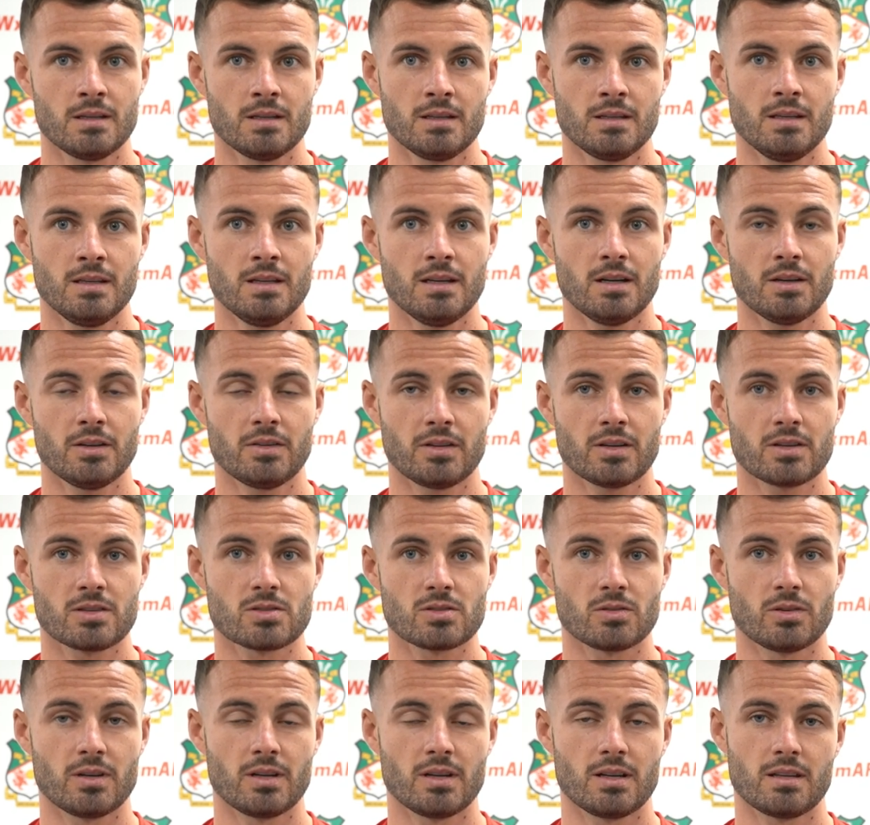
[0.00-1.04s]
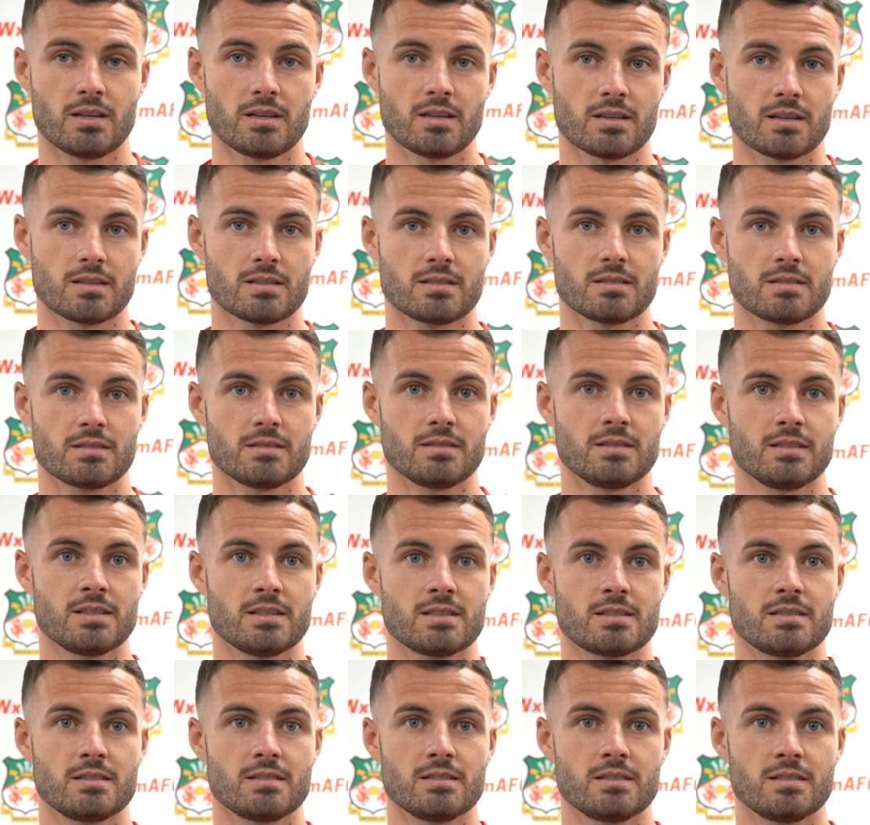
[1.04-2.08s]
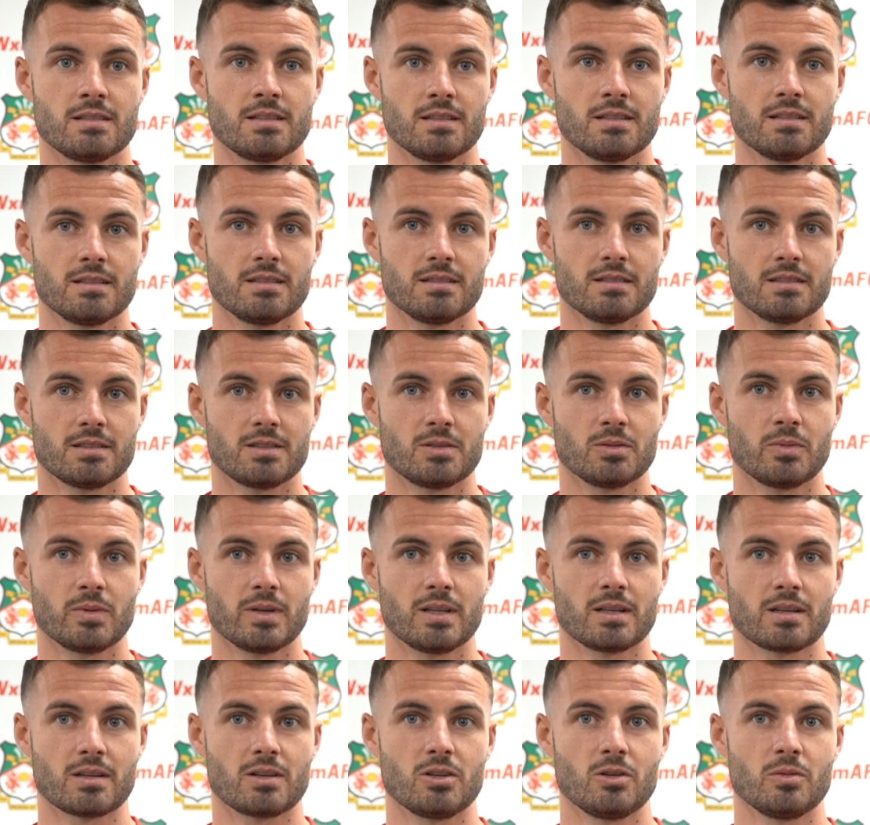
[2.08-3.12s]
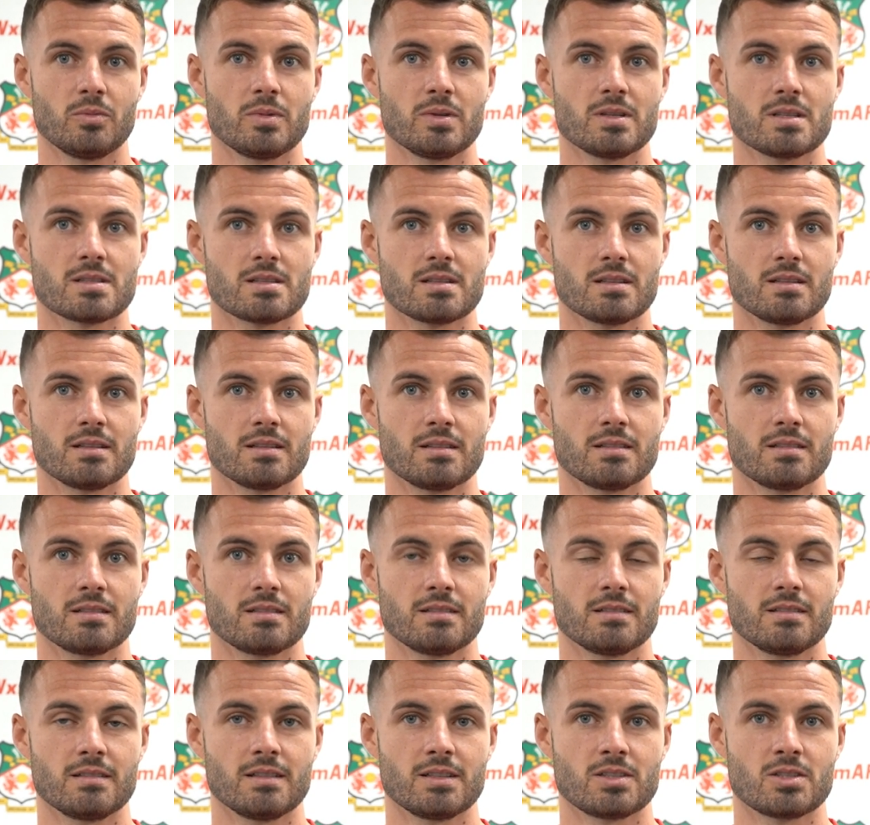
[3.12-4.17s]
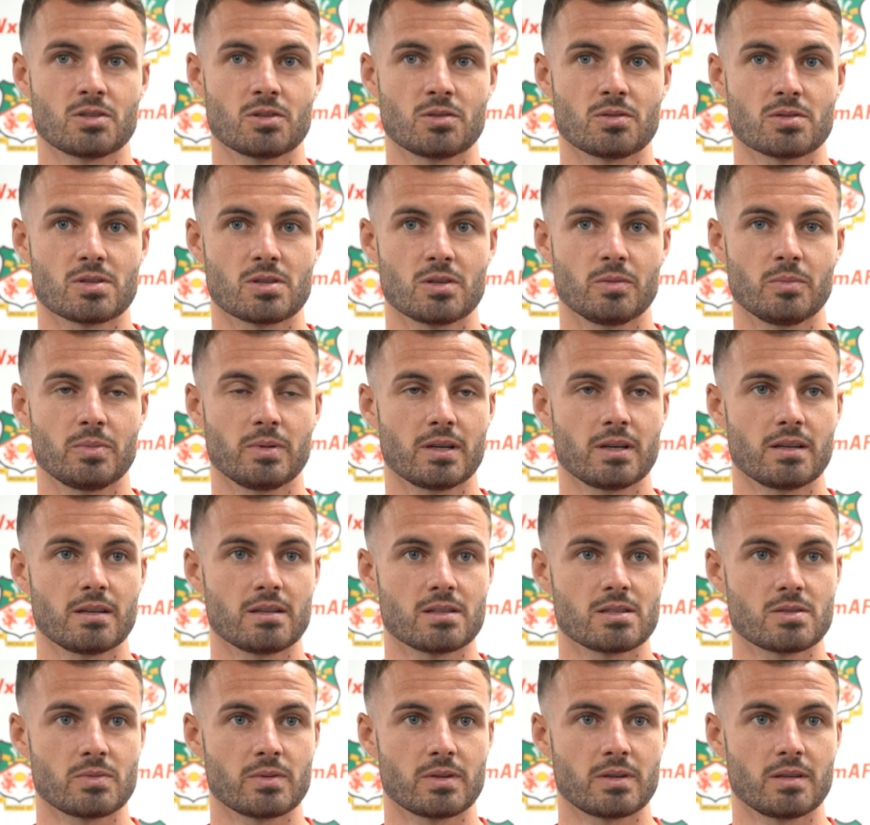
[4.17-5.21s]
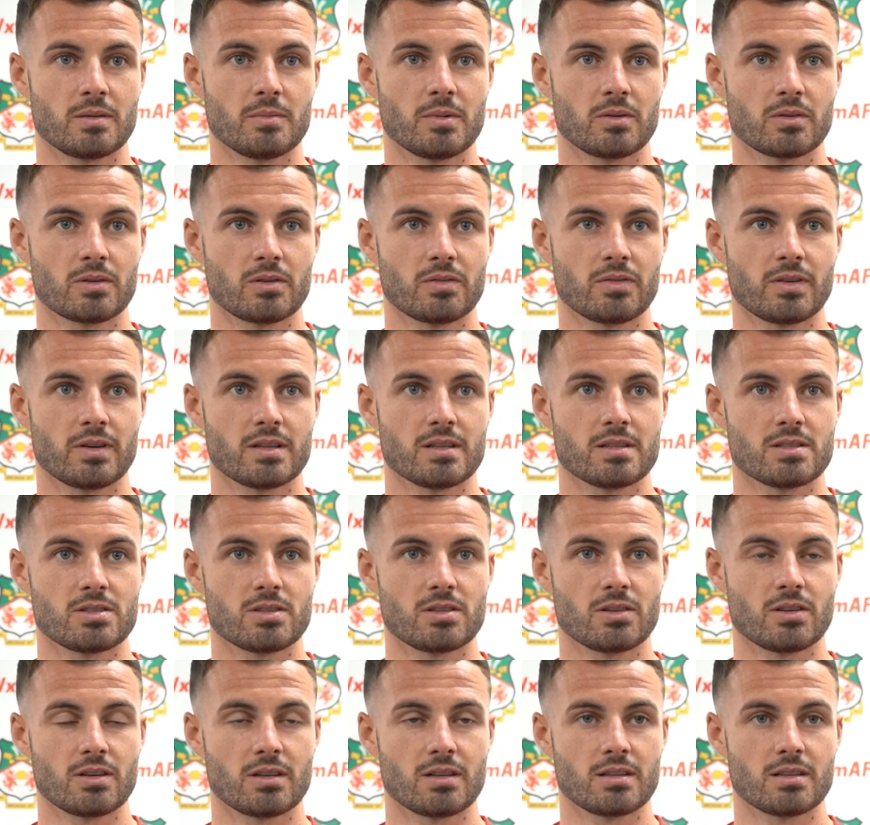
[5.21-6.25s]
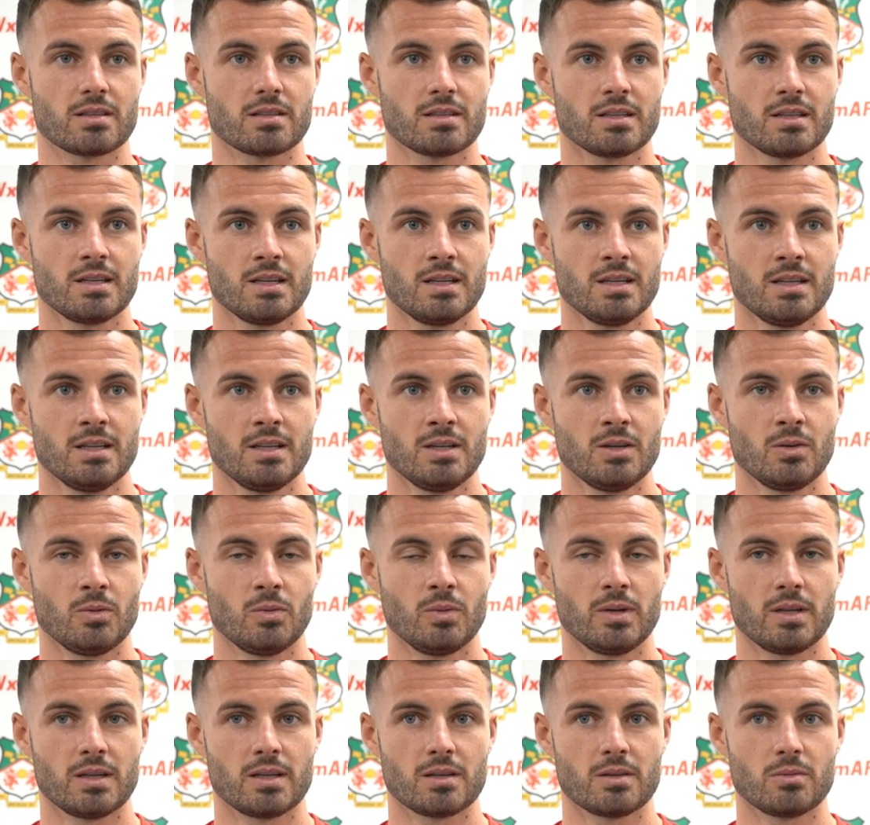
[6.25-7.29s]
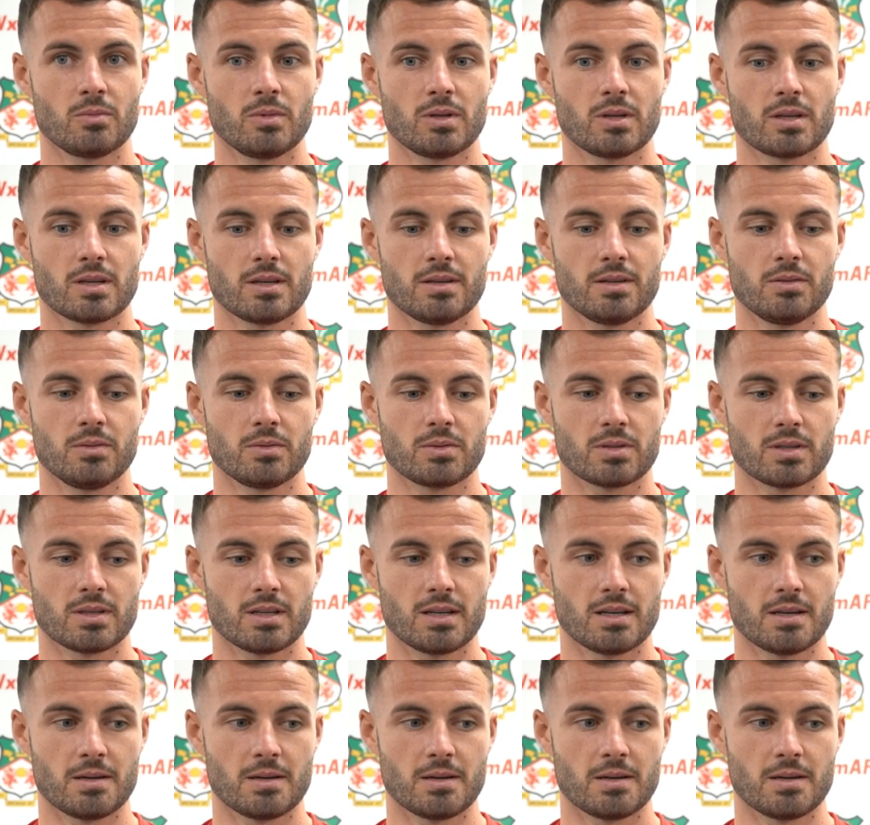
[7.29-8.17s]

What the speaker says: Yeah, I think so. And I think the way the club is, and it shows how big it is with the amount of fans you get week in, week out.